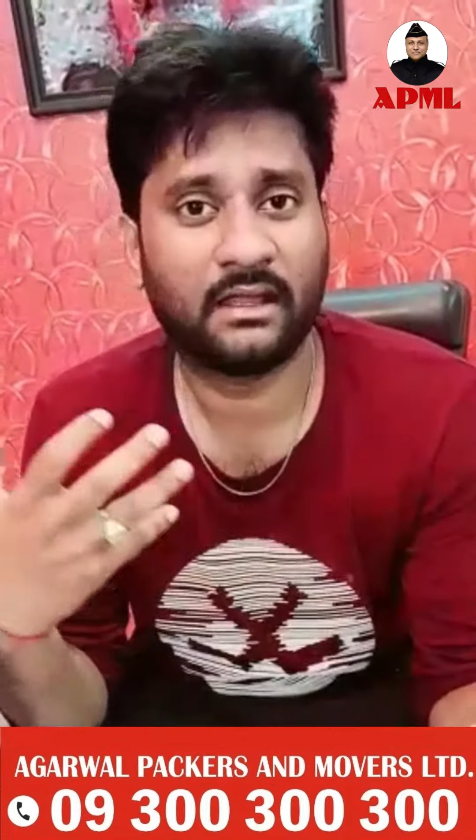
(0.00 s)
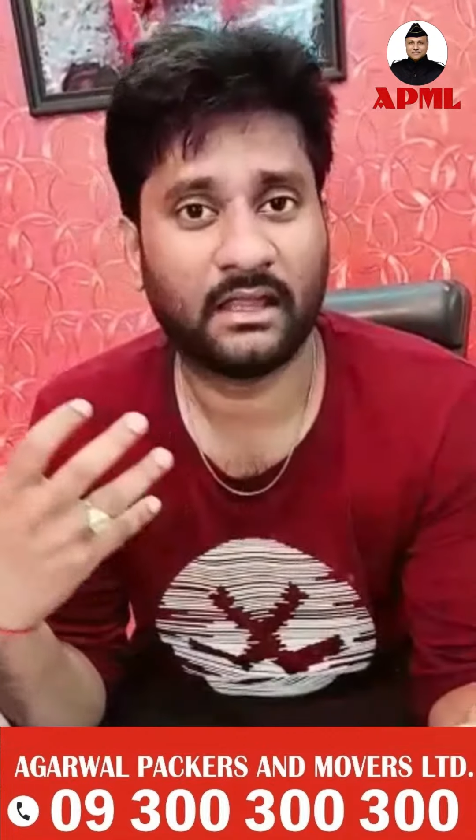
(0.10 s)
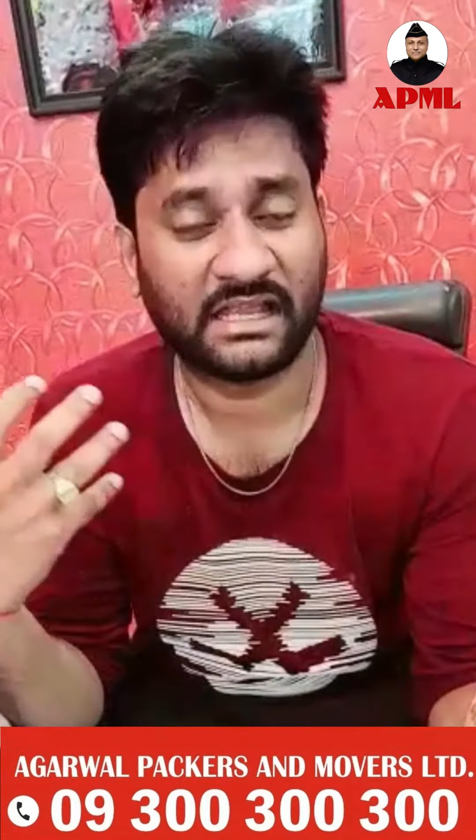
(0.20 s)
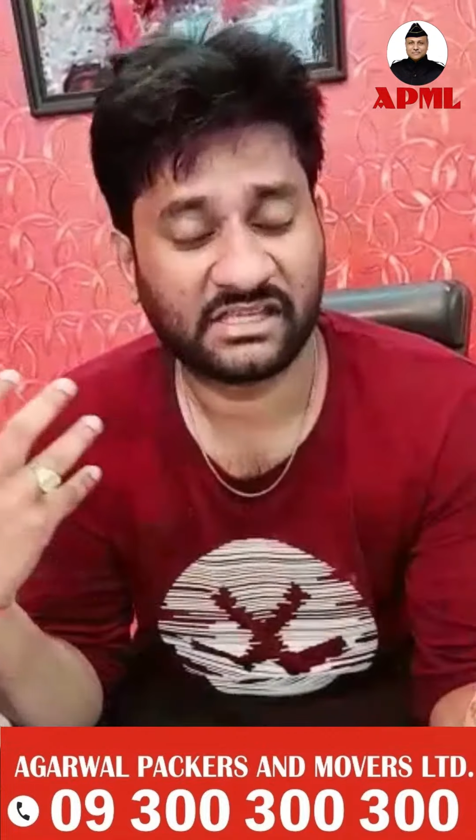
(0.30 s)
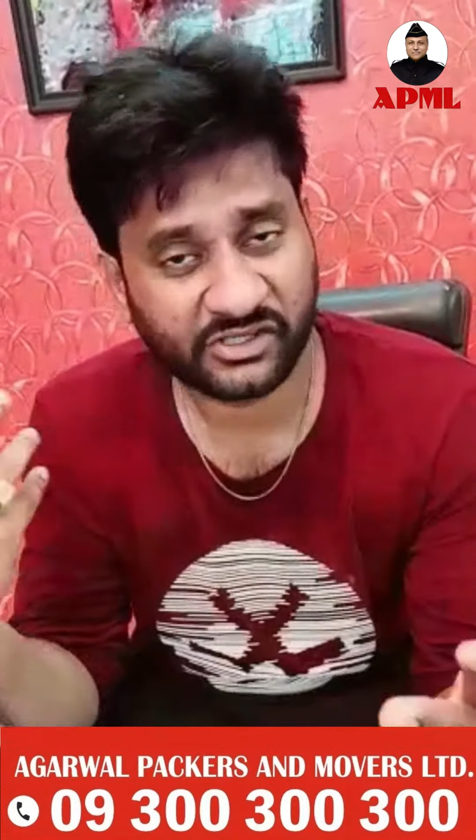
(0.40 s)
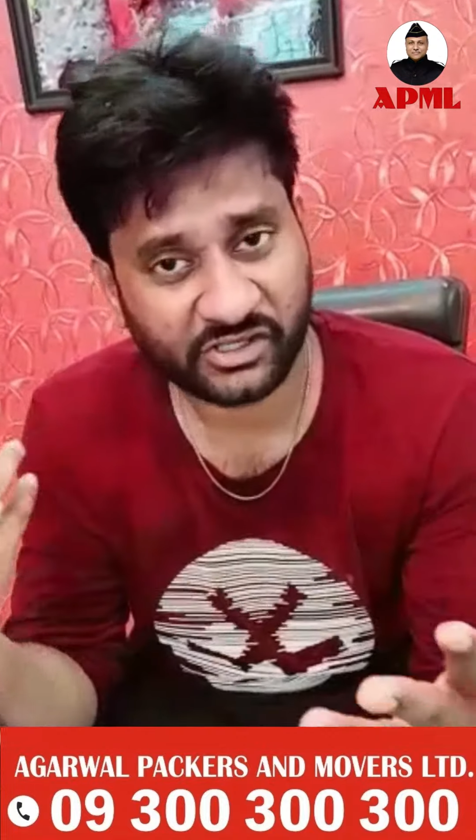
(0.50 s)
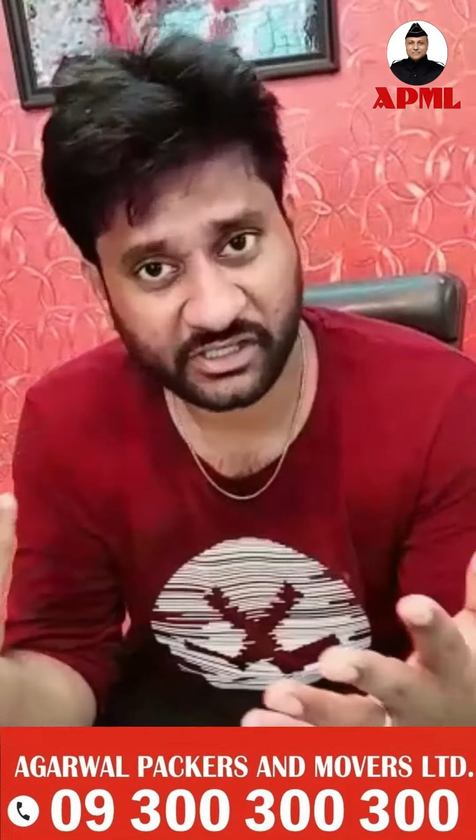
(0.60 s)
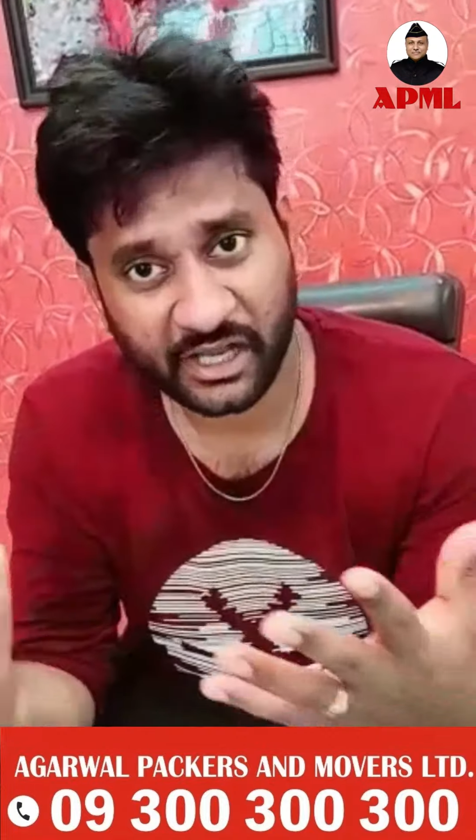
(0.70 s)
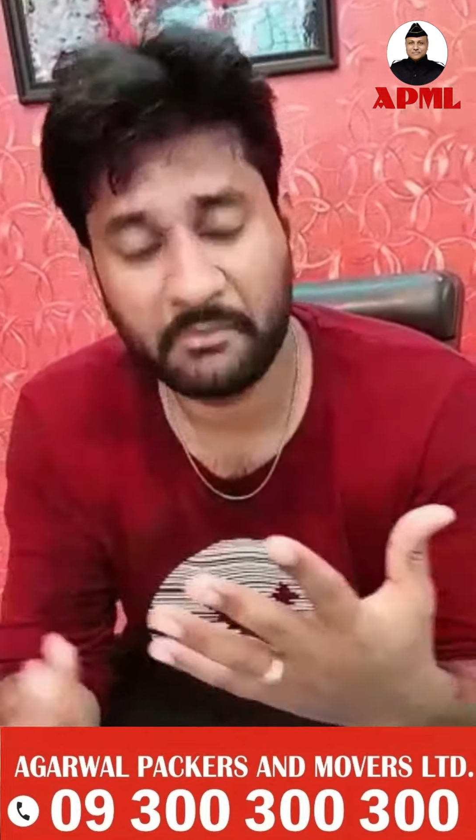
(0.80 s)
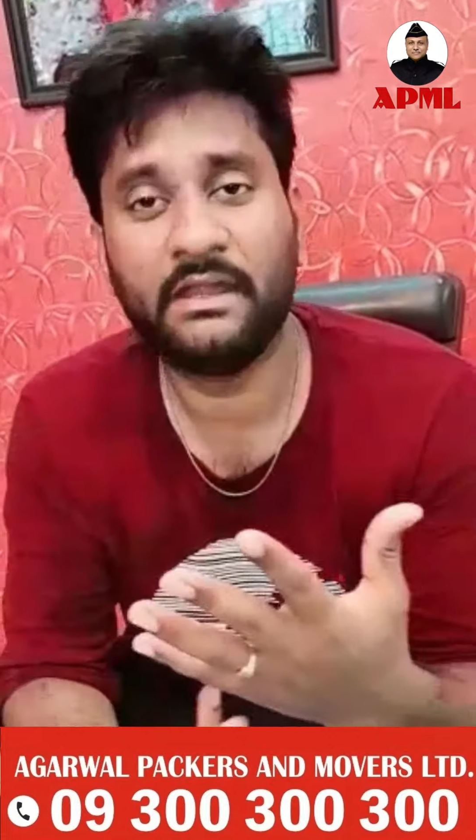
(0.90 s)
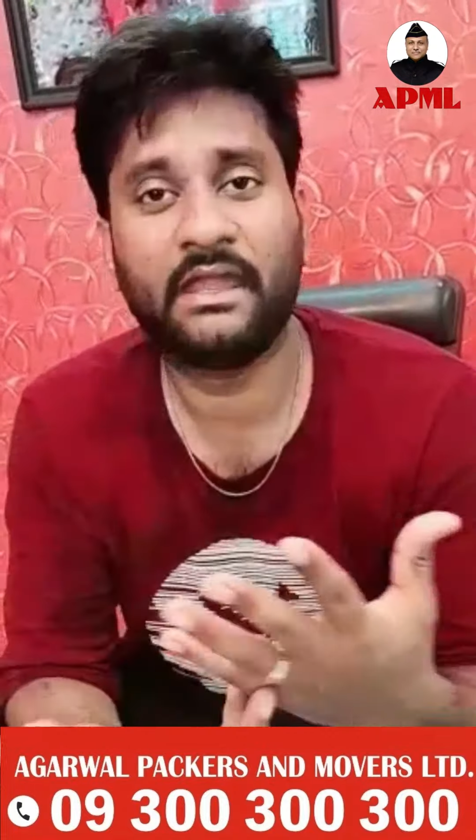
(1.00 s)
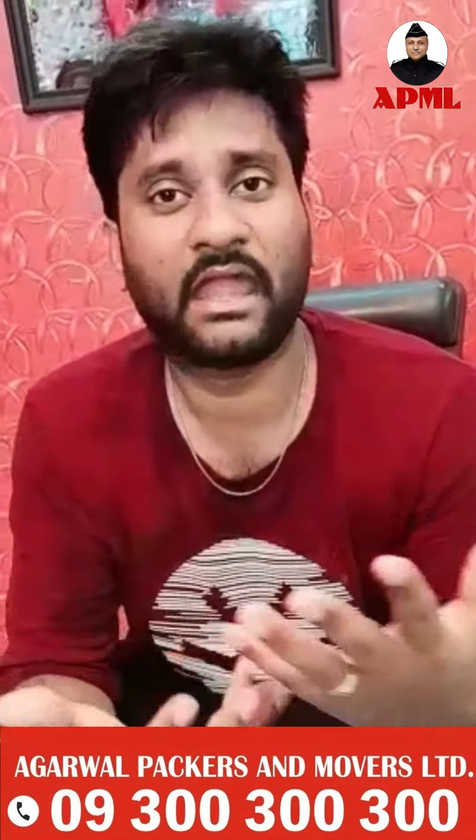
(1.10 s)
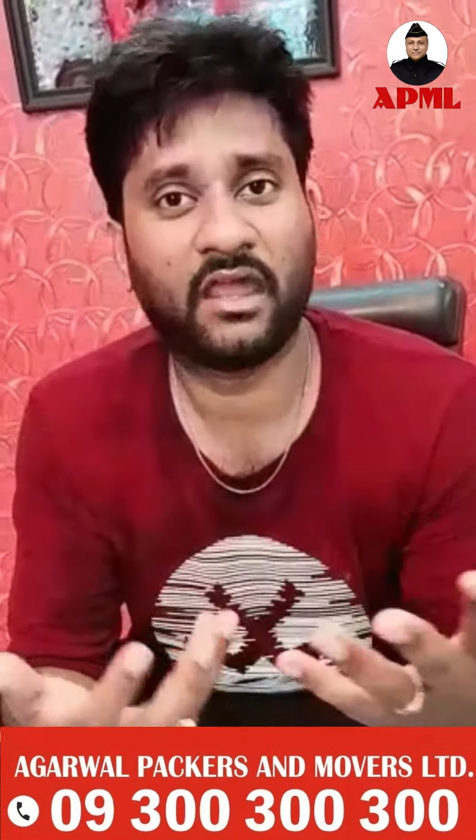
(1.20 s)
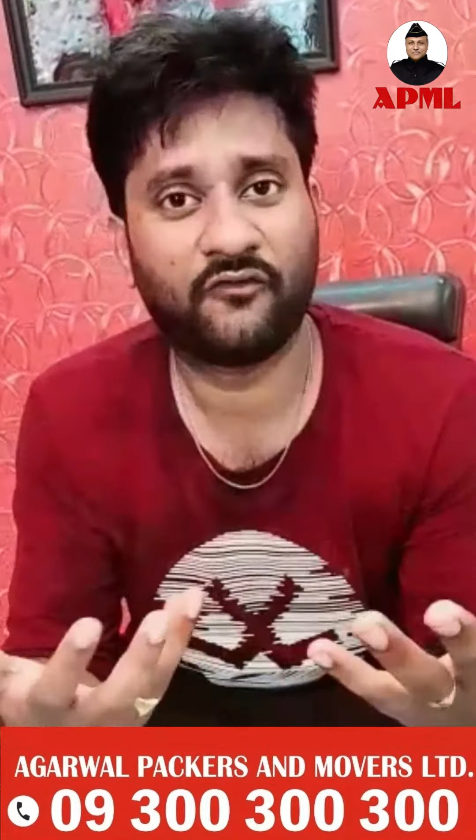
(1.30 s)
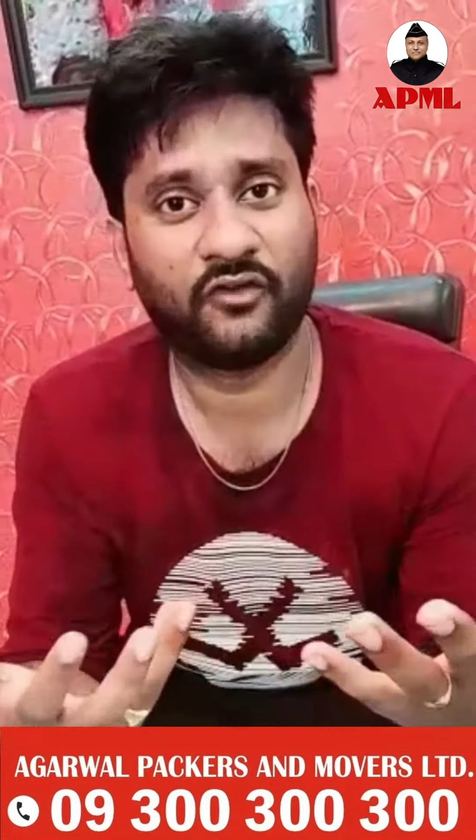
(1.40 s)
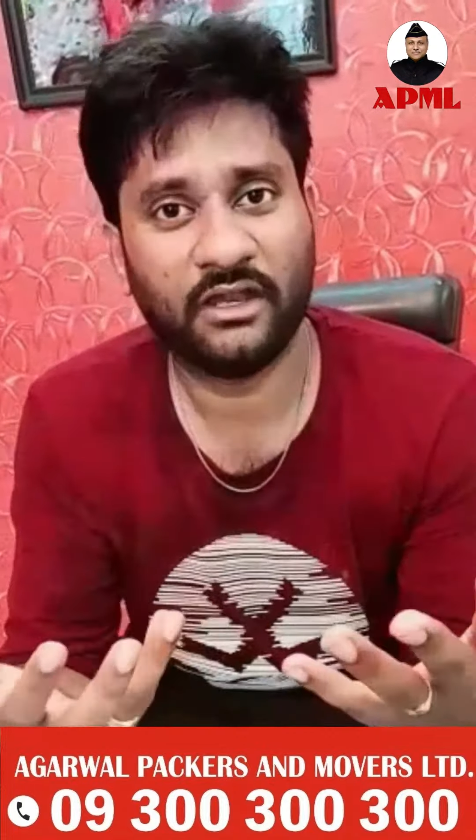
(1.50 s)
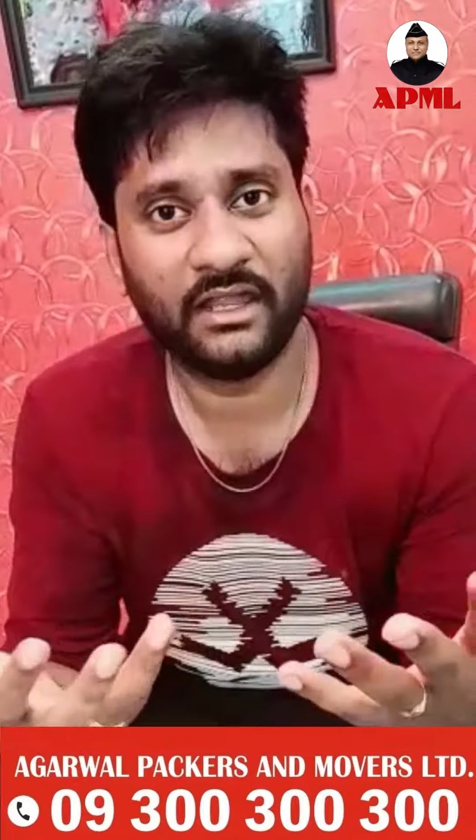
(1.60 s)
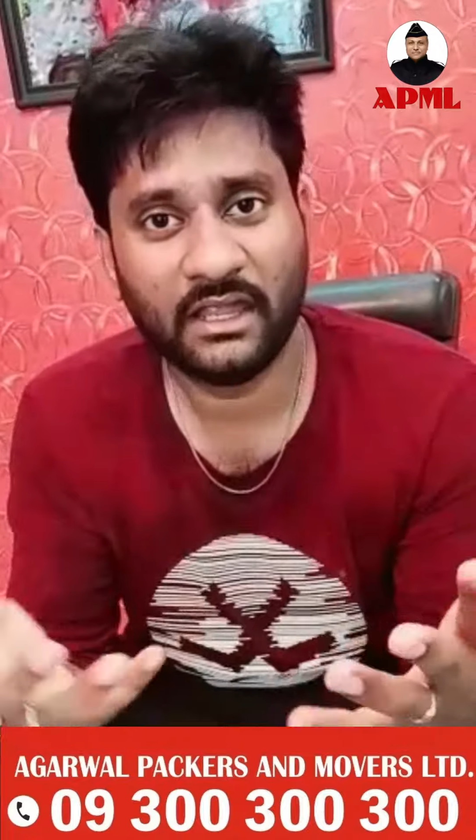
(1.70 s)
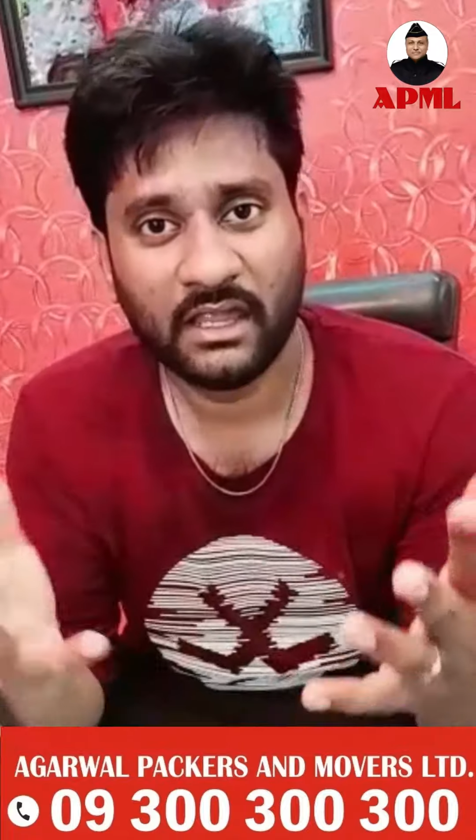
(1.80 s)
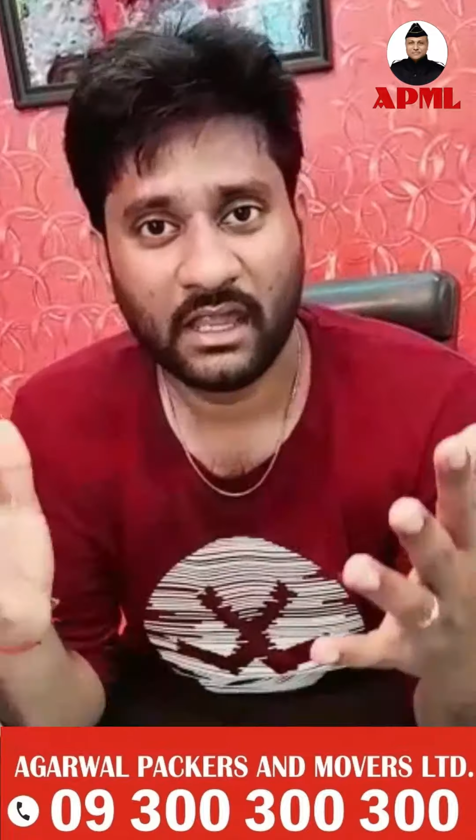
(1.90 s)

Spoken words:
extremely carefully.